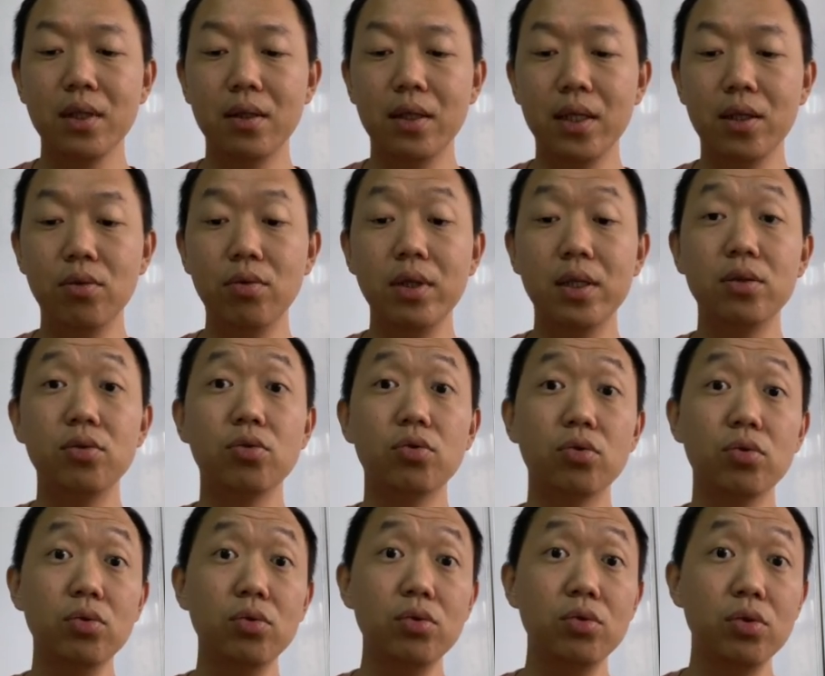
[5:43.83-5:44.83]
liquid
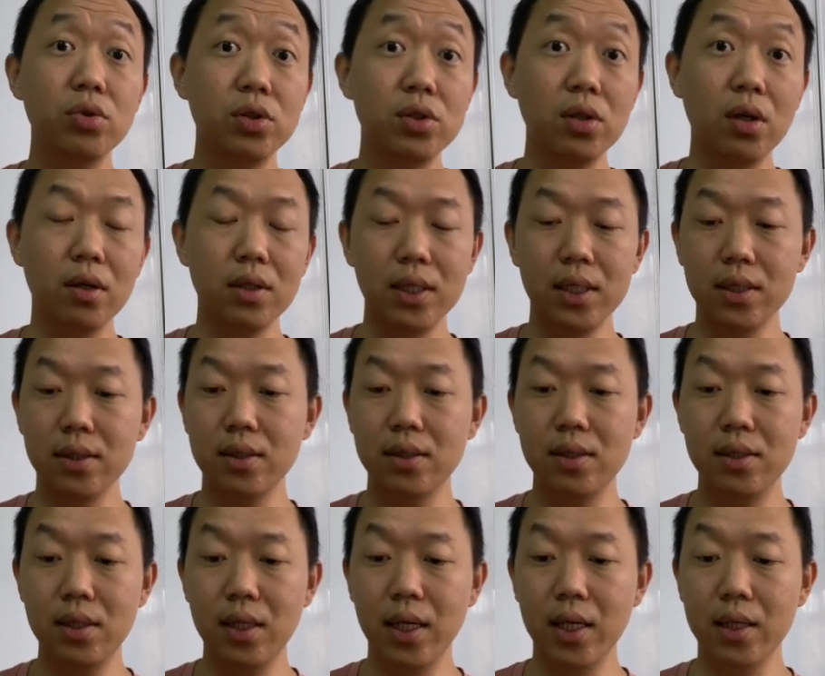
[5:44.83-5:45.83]
to solid
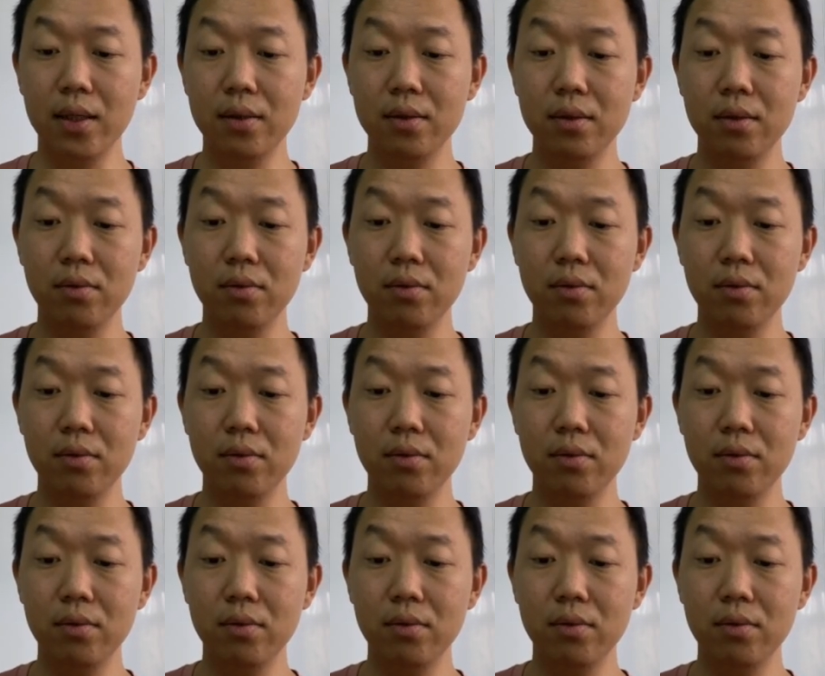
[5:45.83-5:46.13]
state.